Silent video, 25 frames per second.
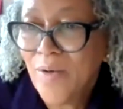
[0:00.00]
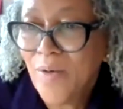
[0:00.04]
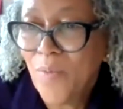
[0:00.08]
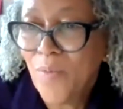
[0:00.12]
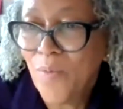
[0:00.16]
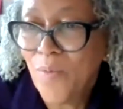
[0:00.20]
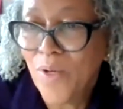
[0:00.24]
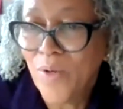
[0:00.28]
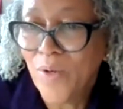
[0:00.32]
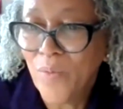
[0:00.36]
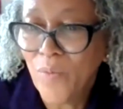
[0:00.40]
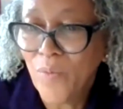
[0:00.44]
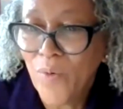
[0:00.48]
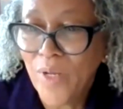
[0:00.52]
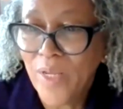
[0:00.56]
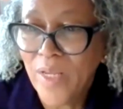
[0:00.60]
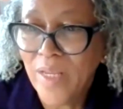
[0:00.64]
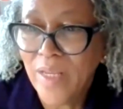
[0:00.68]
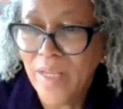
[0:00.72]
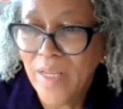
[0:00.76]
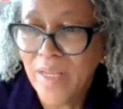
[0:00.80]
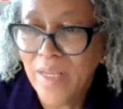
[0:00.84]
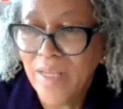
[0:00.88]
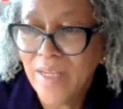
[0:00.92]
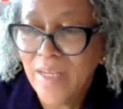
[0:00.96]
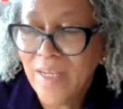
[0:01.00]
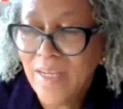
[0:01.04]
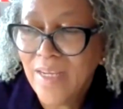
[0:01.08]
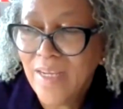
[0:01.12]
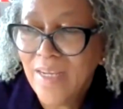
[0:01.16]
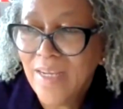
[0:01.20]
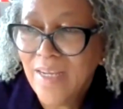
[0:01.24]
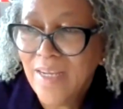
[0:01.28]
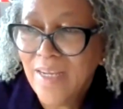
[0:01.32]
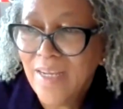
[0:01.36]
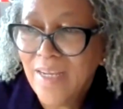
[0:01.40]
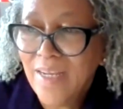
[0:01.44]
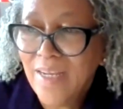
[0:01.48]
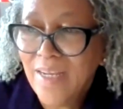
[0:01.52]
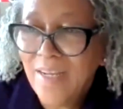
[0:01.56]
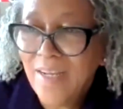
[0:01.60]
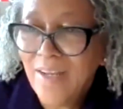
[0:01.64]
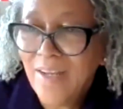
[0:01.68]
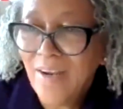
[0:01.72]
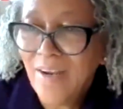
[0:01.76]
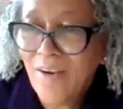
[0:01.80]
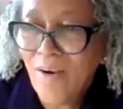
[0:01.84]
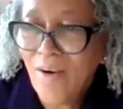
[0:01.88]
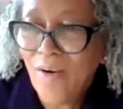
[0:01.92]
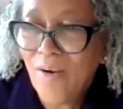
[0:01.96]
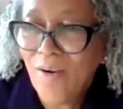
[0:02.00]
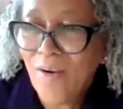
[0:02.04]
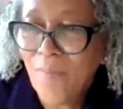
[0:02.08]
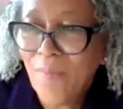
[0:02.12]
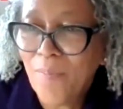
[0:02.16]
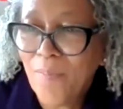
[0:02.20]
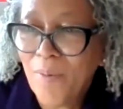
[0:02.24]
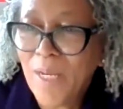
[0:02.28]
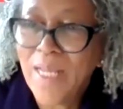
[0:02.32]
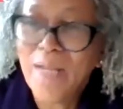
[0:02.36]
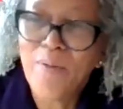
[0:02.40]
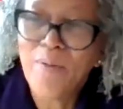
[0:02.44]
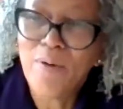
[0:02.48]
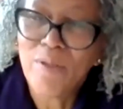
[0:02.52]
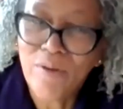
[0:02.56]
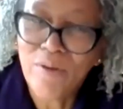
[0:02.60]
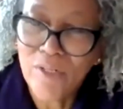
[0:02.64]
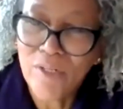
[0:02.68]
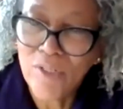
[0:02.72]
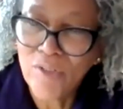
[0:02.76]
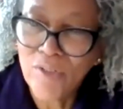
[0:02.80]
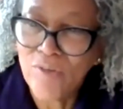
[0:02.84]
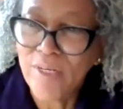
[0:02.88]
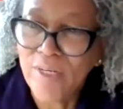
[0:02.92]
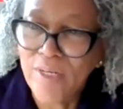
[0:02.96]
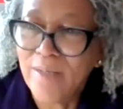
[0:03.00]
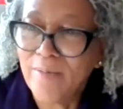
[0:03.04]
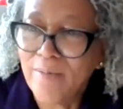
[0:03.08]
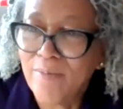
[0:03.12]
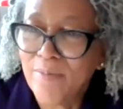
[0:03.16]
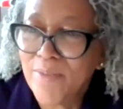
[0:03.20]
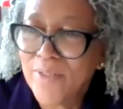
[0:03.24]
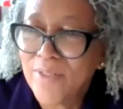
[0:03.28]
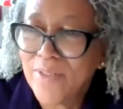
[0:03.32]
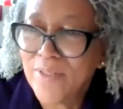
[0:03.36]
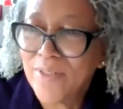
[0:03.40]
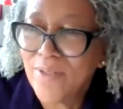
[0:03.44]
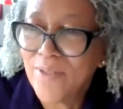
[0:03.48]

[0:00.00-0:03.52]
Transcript: when we play with our dreams.